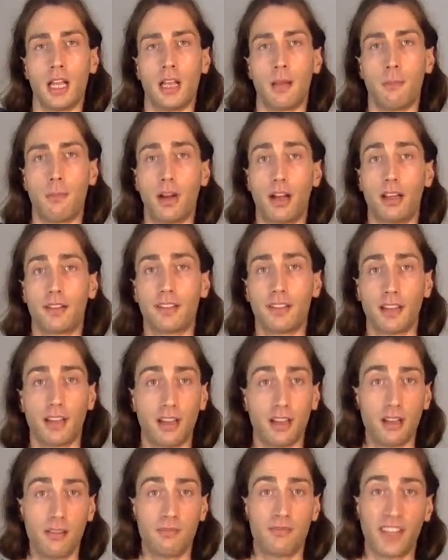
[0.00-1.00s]
But
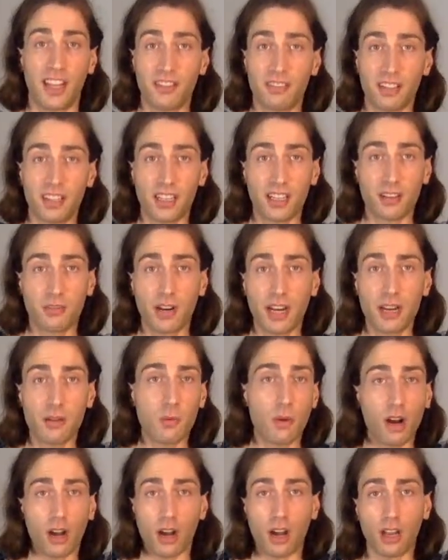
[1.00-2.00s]
definitely a great
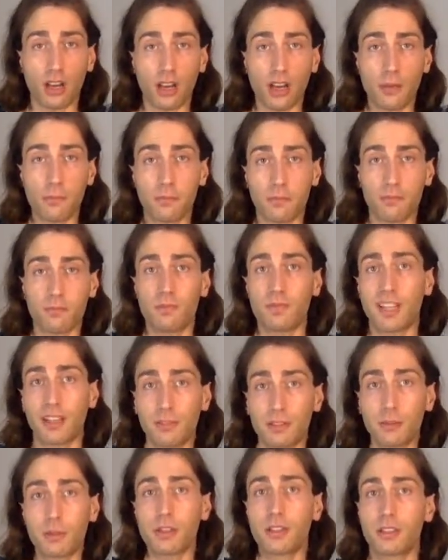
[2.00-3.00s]
one. And
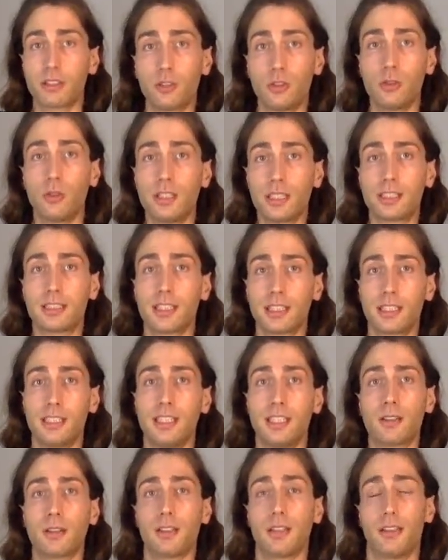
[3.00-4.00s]
definitely want to do this
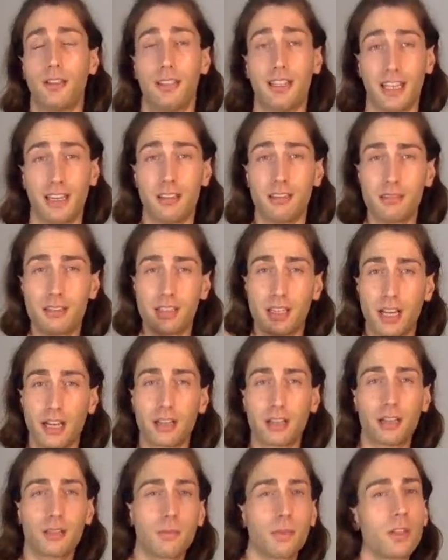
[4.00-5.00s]
technique on a denim
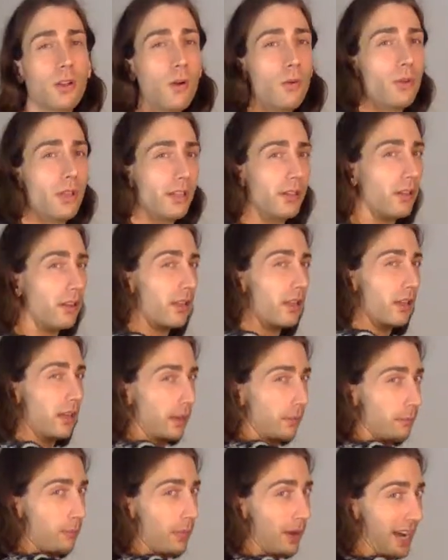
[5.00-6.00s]
jacket, but only on
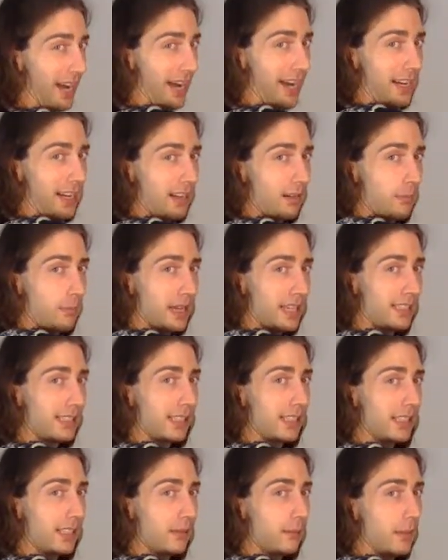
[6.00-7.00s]
the back.
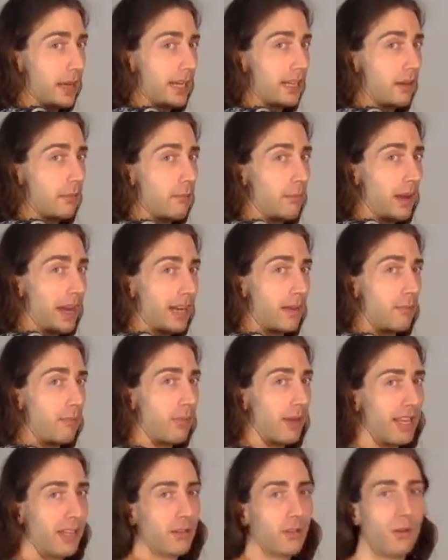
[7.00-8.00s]
Basically make a back
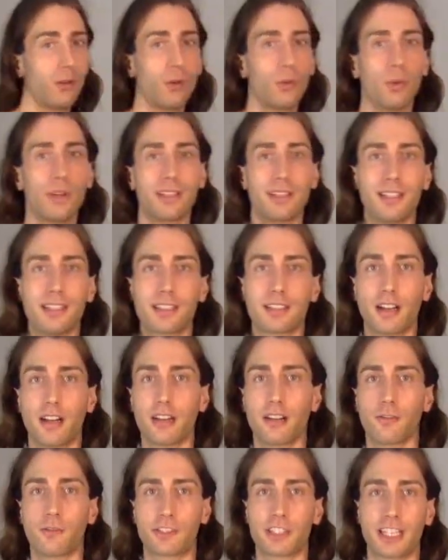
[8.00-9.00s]
panel with this kind
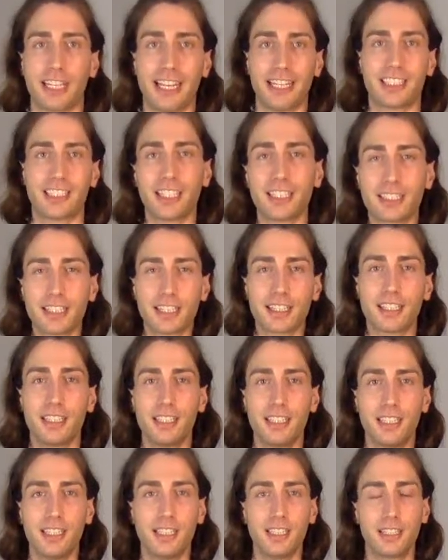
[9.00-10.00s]
of slashing
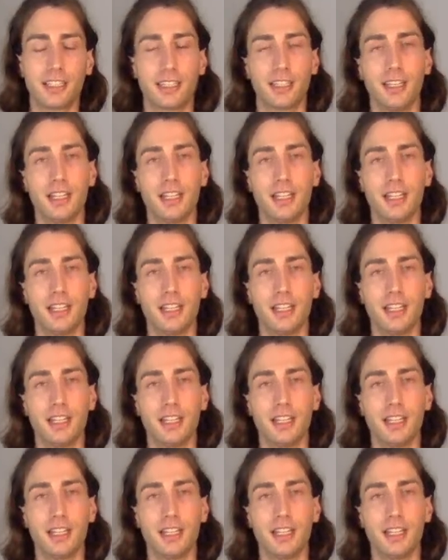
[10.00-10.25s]
technique.